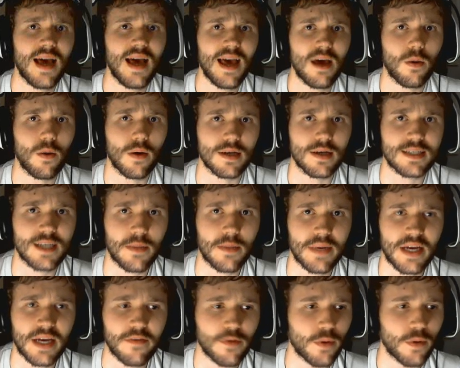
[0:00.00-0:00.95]
Hey, what's
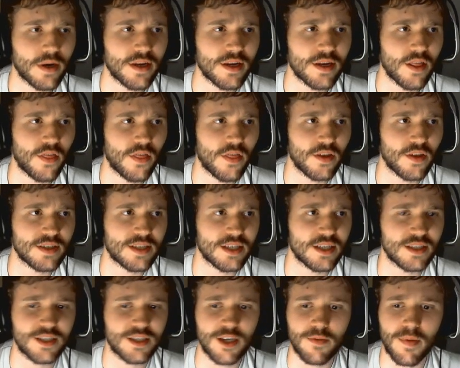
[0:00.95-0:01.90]
happening everyone? This
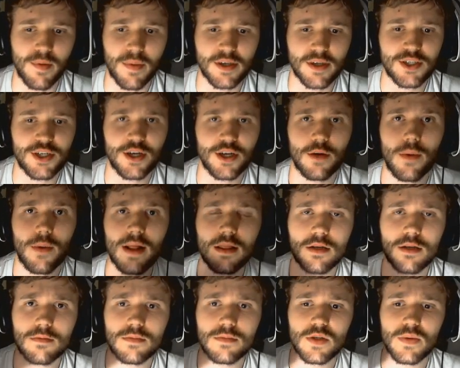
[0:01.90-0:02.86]
is Yamimash here.
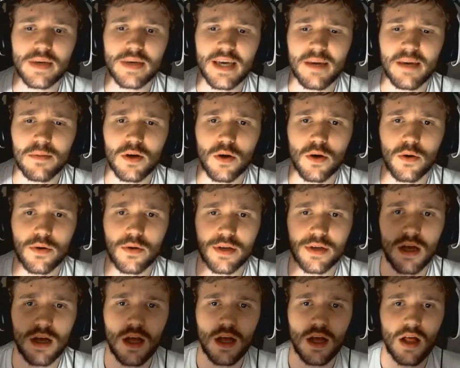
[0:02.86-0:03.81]
Welcome to a game
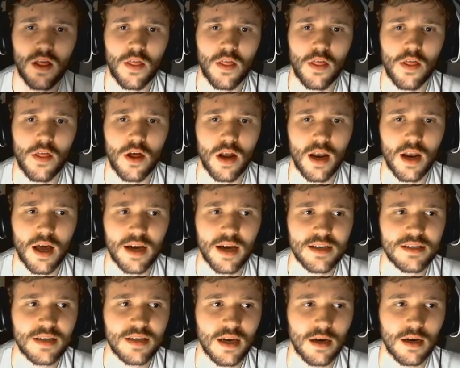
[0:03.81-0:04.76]
called The
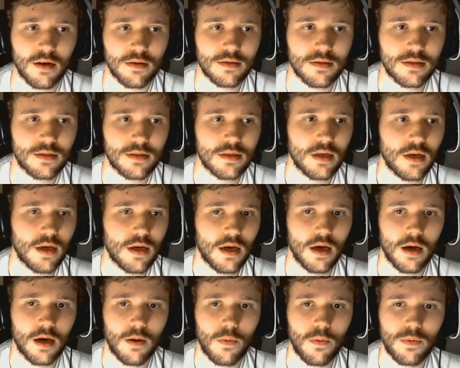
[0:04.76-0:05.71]
Lighthouse.
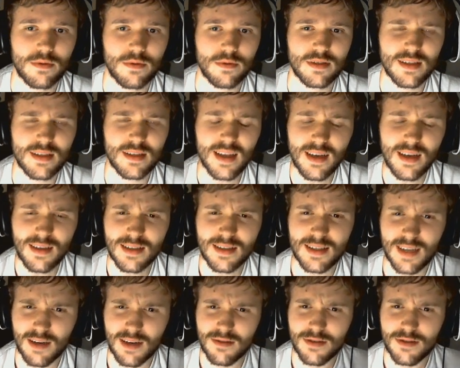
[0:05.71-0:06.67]
Uh, does that
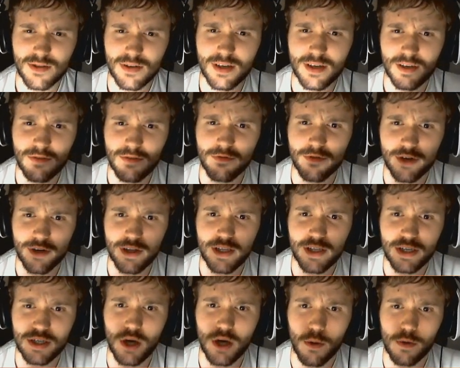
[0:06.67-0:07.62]
soundtrack
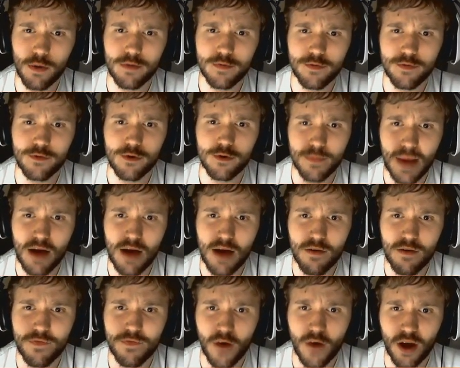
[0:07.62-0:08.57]
really go on for
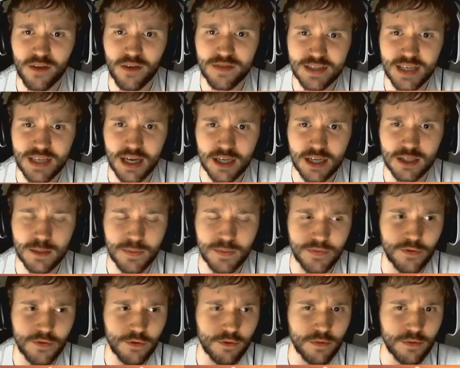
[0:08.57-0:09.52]
about five seconds
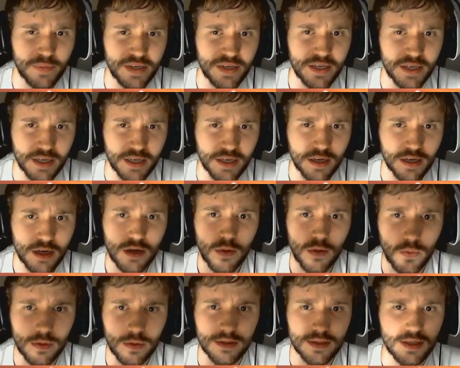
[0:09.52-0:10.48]
before repeating?
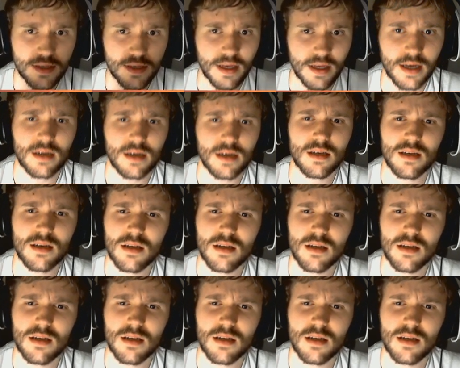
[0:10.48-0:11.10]
One sec.